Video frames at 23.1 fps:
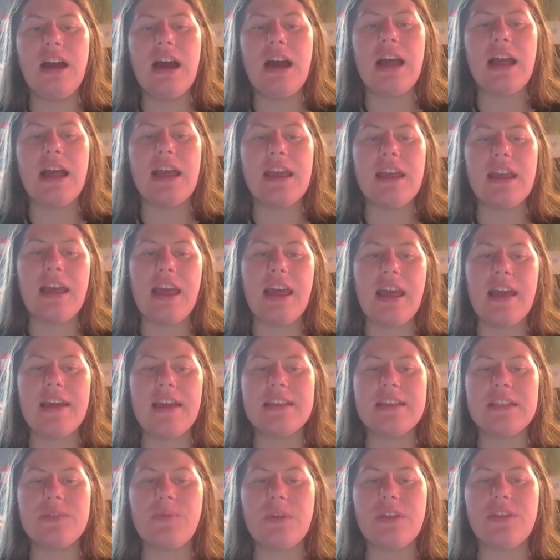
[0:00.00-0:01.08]
I
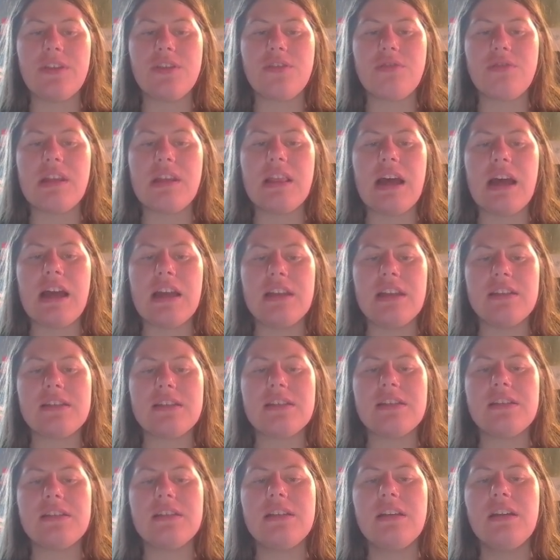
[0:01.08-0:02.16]
S with 3
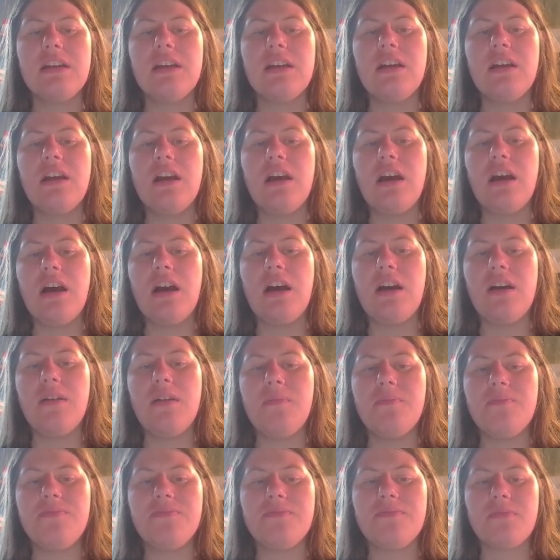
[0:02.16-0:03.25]
lines.
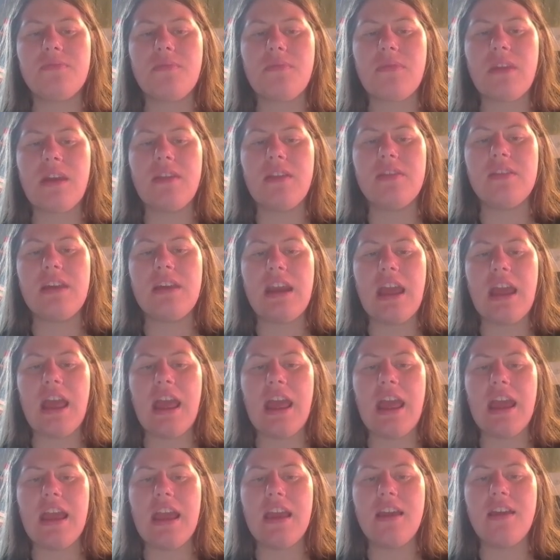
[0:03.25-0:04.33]
And then
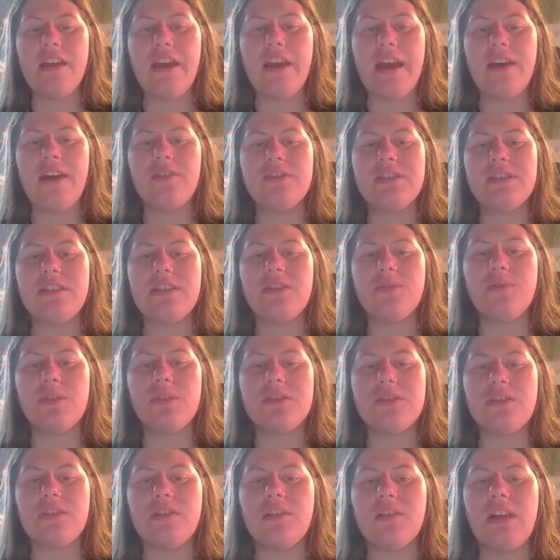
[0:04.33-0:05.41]
A outside the
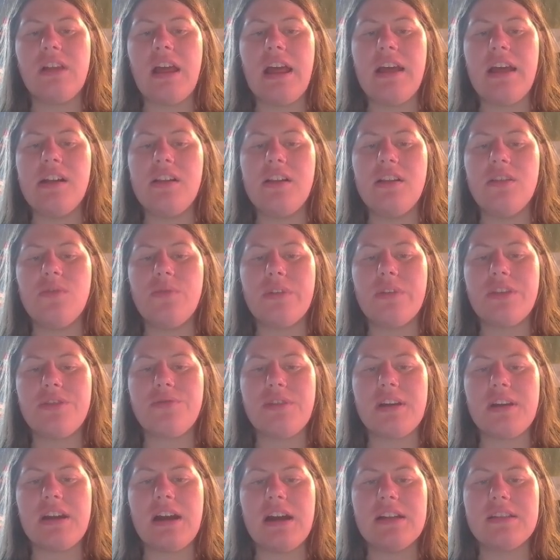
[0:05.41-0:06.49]
word circle. L with
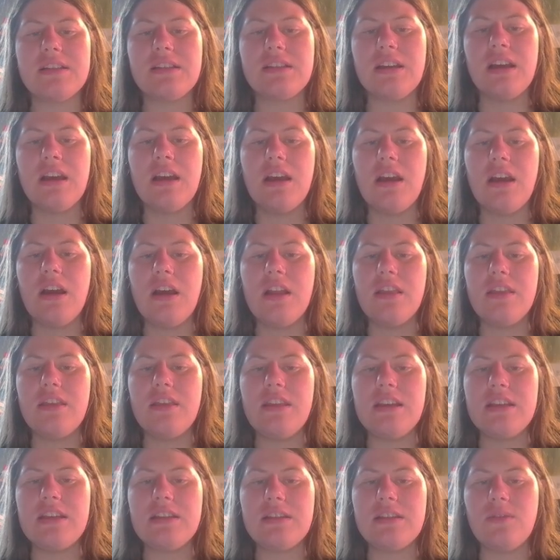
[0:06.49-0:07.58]
3 dots.
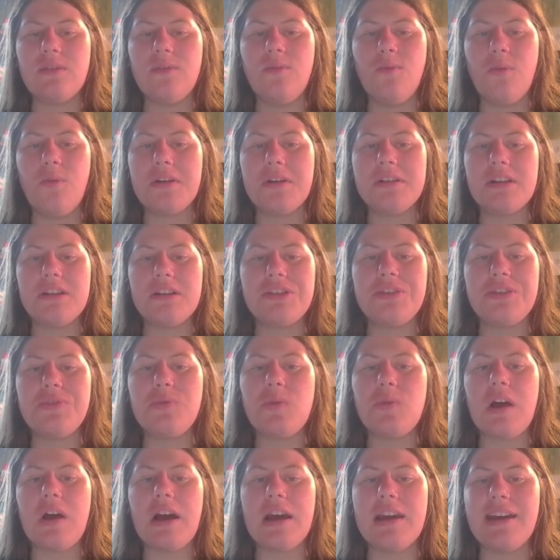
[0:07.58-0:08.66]
This 1, 2
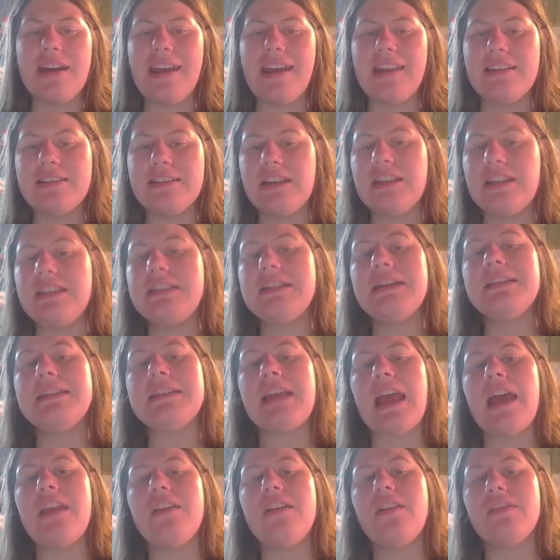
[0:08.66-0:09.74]
line does
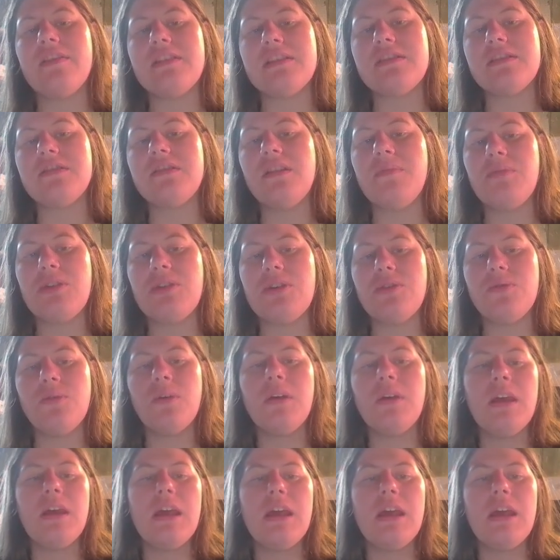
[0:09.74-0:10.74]
end on this W.